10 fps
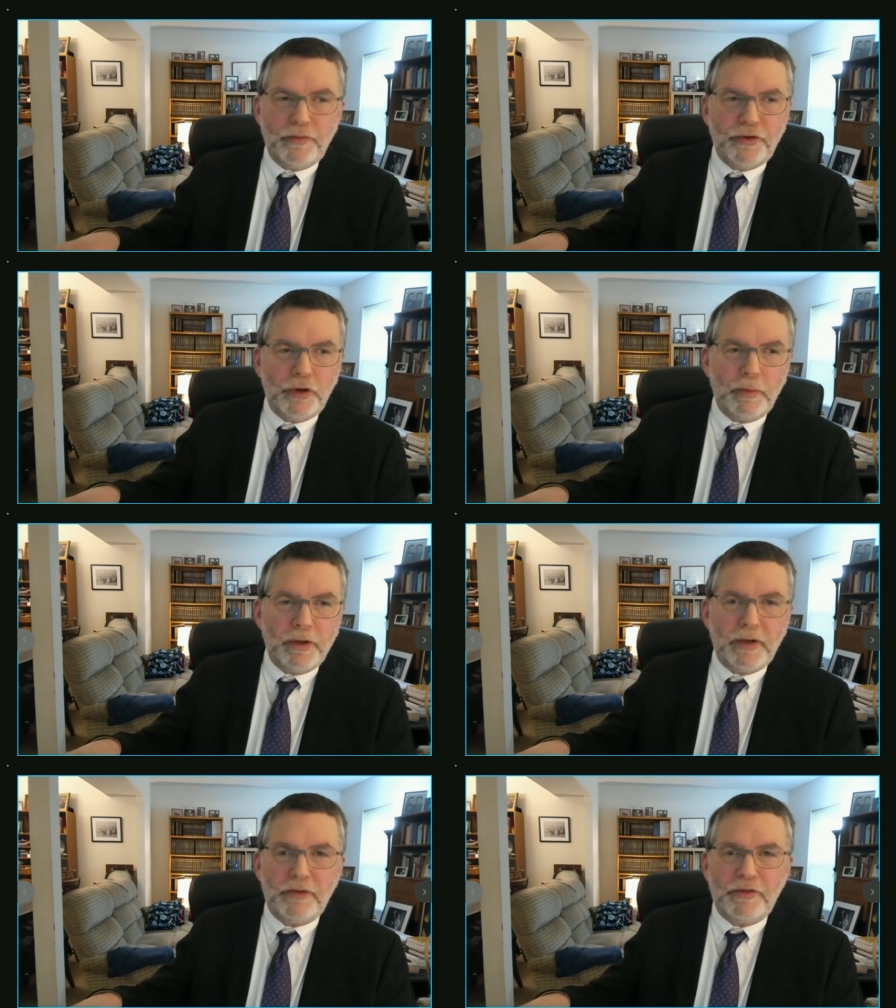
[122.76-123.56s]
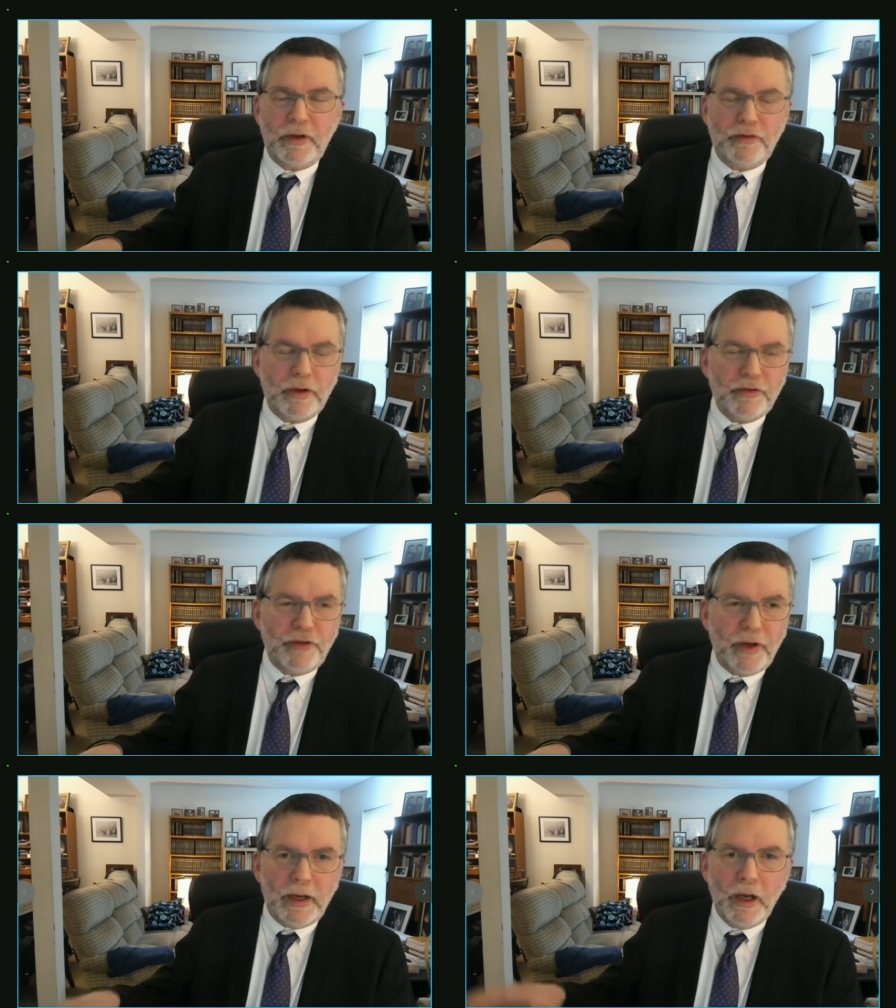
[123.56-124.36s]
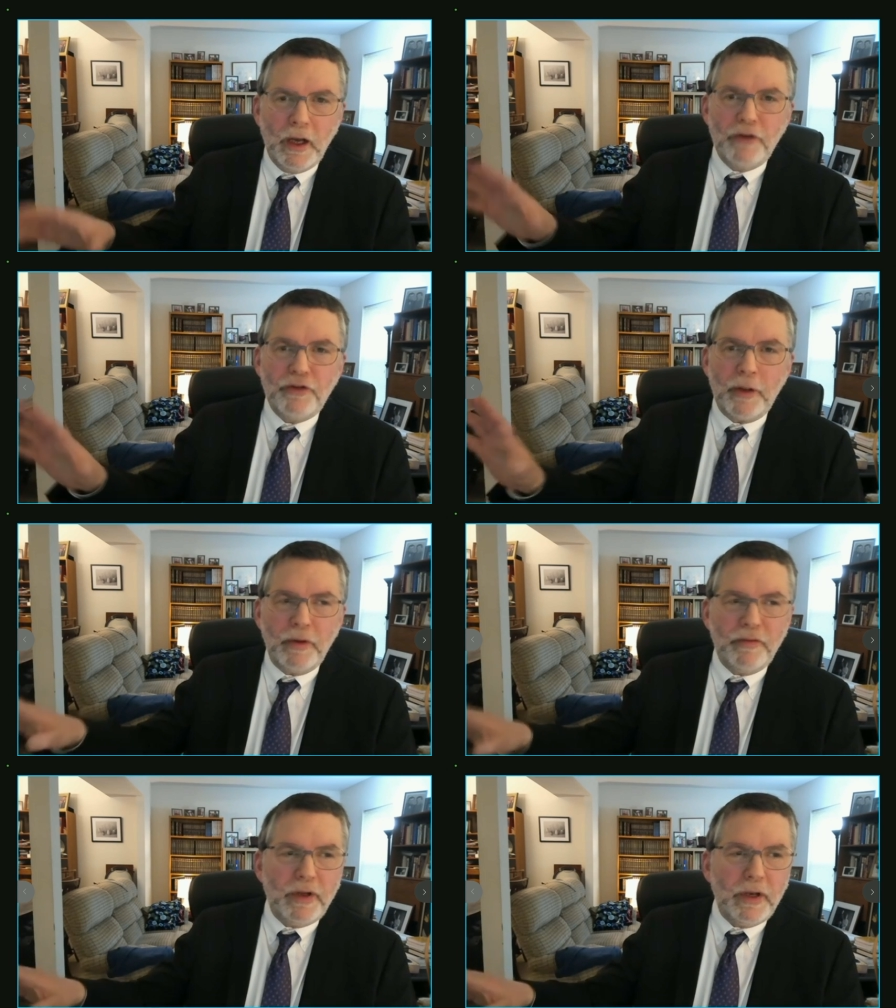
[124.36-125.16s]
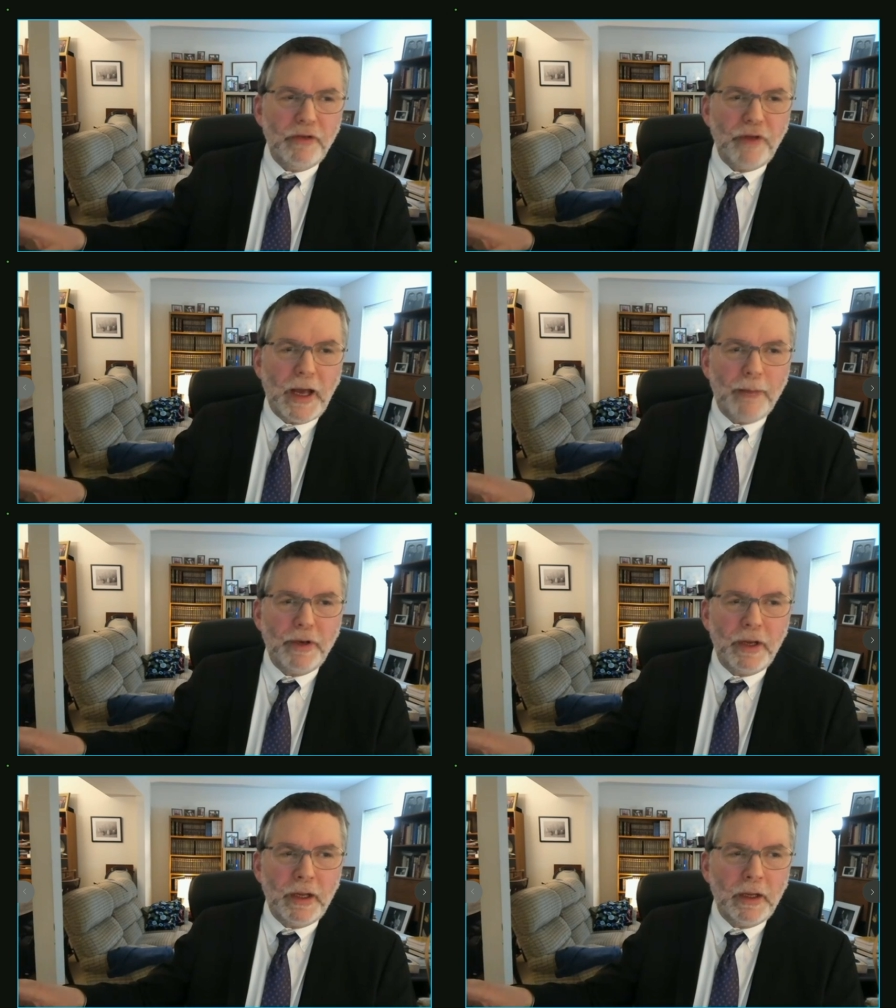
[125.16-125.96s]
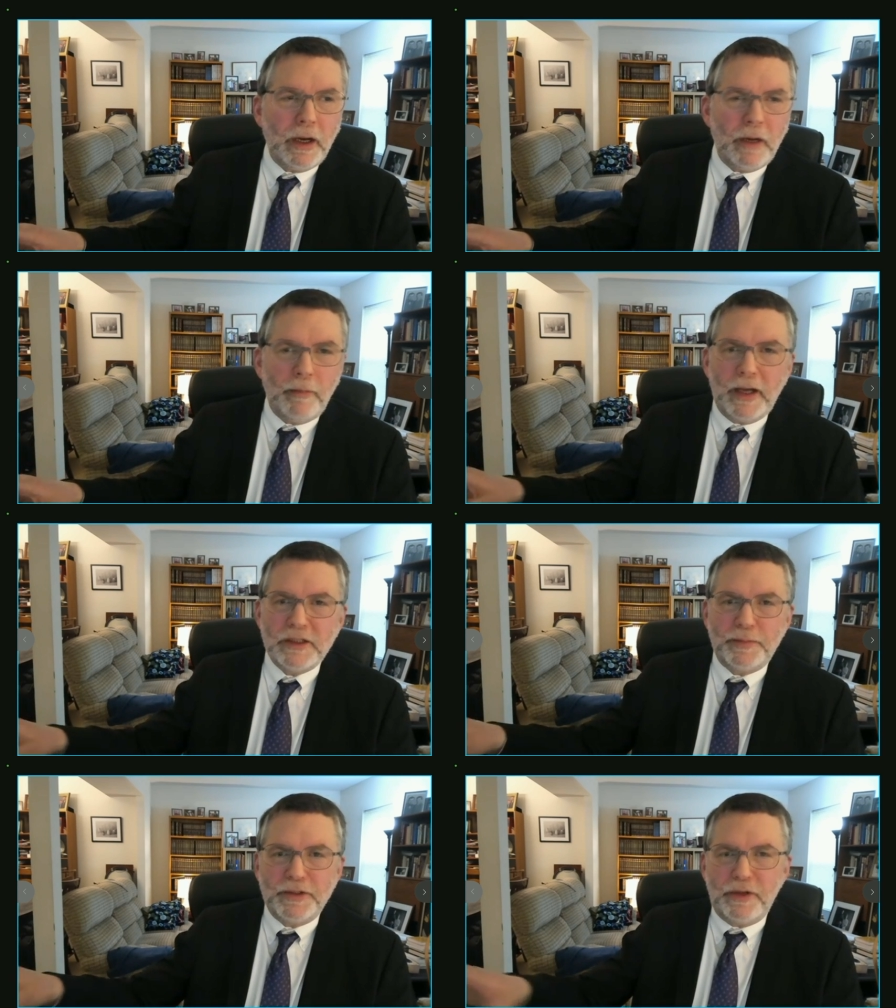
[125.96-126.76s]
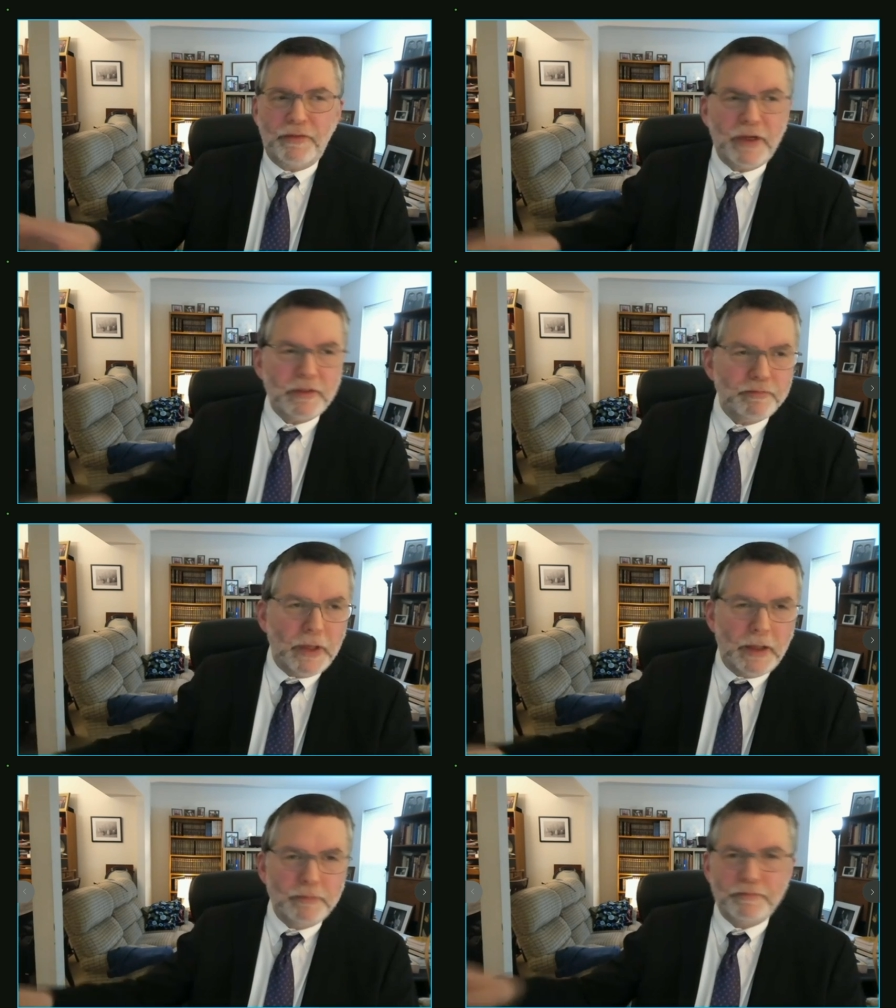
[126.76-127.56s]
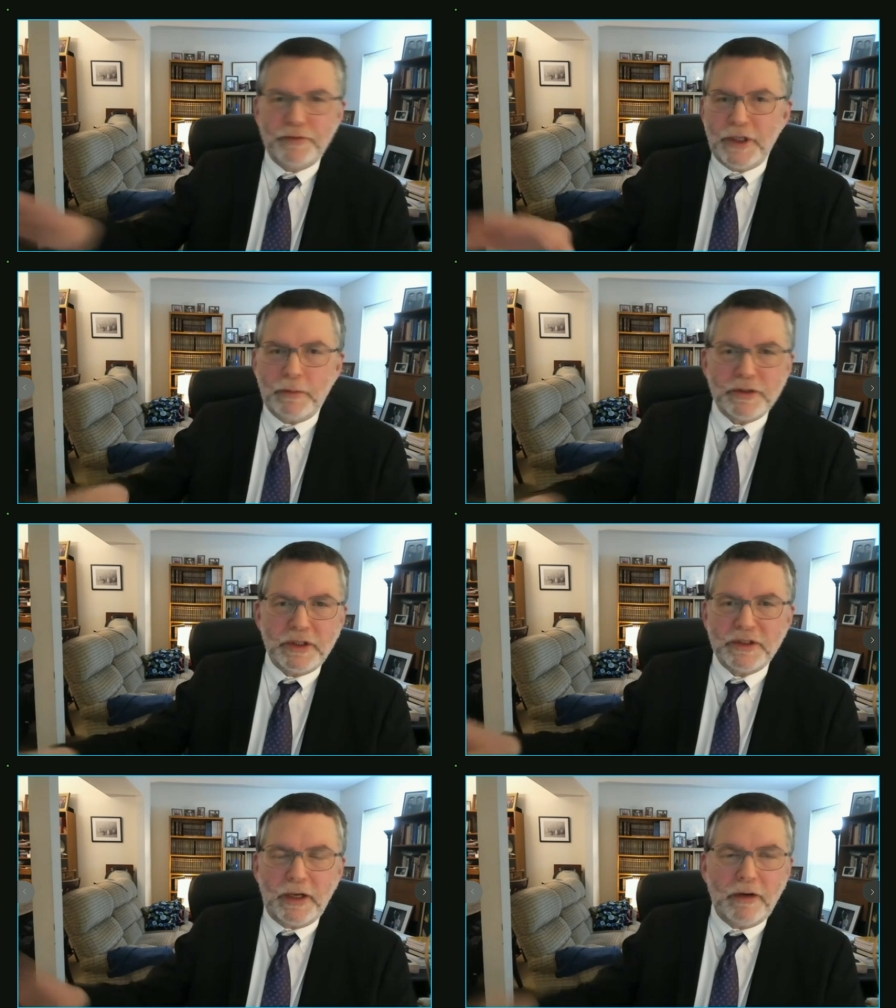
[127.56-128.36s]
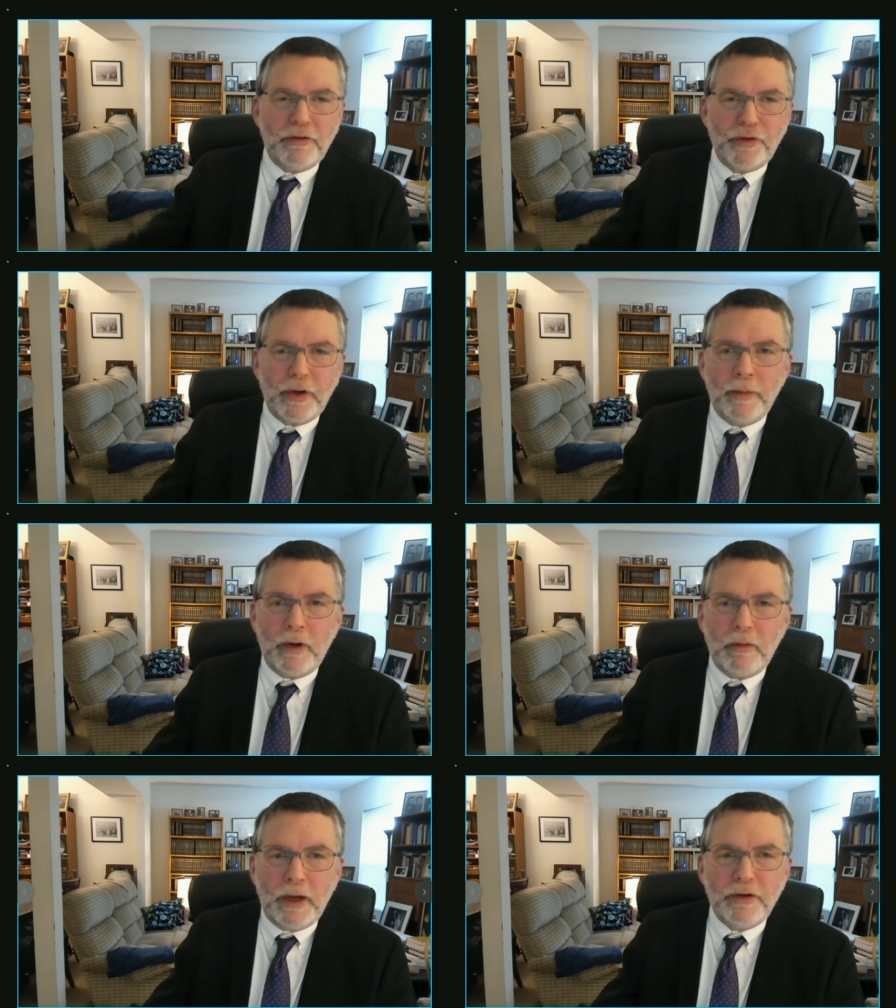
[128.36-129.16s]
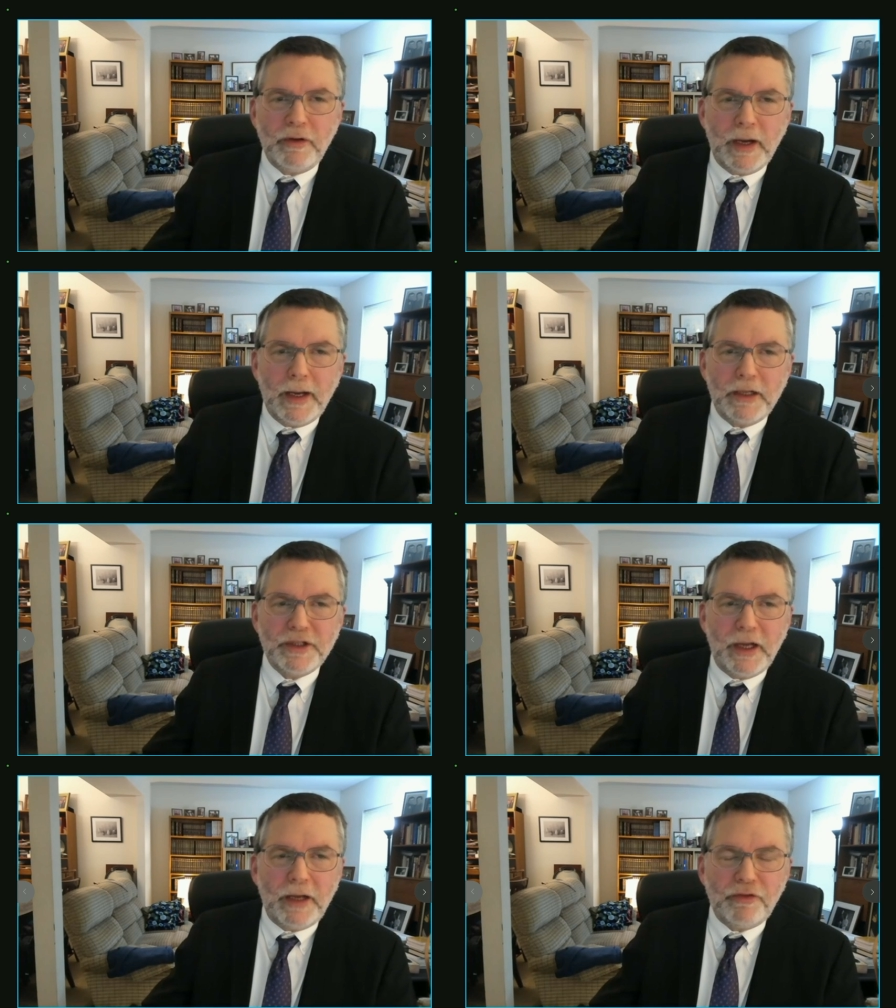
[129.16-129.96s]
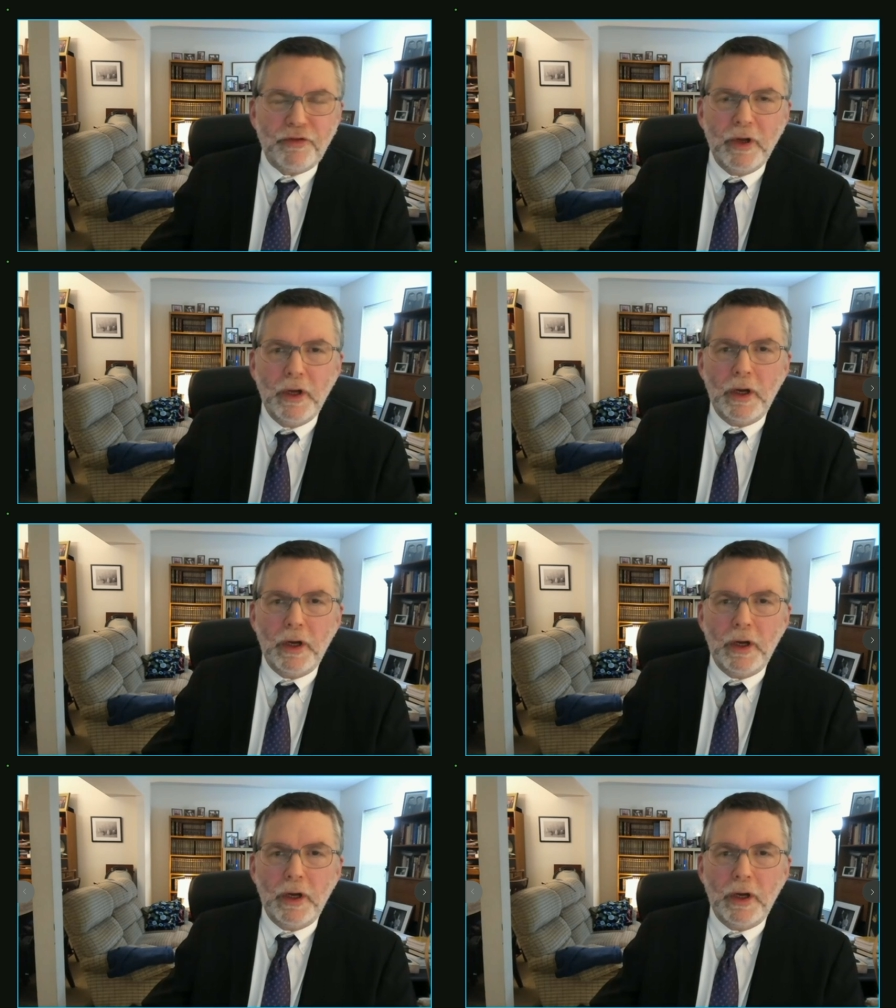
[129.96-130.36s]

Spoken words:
genomic testing is on site. Some of it is happening at specific sequencing centers around the United States